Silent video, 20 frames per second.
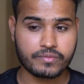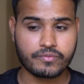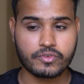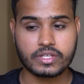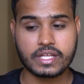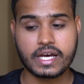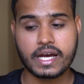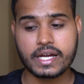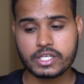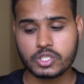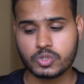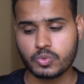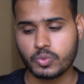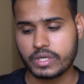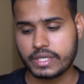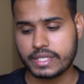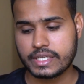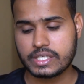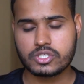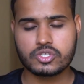For that, you will
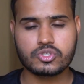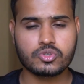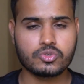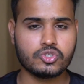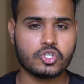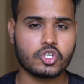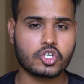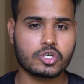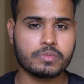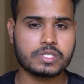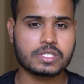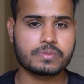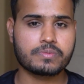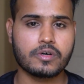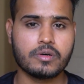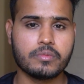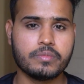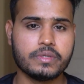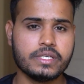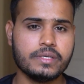need two documents
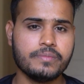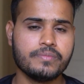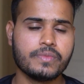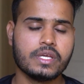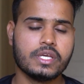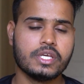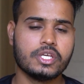probably.